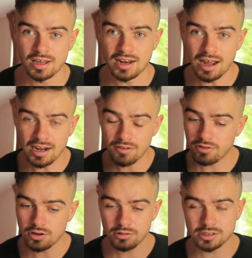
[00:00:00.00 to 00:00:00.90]
and I
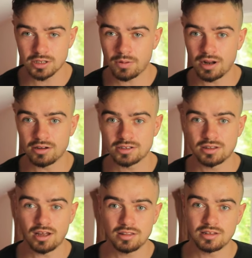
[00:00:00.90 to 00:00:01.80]
never knew someone else
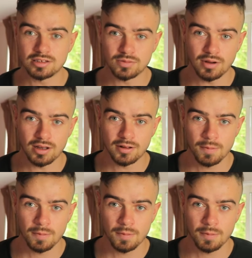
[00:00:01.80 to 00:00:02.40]
thought this way,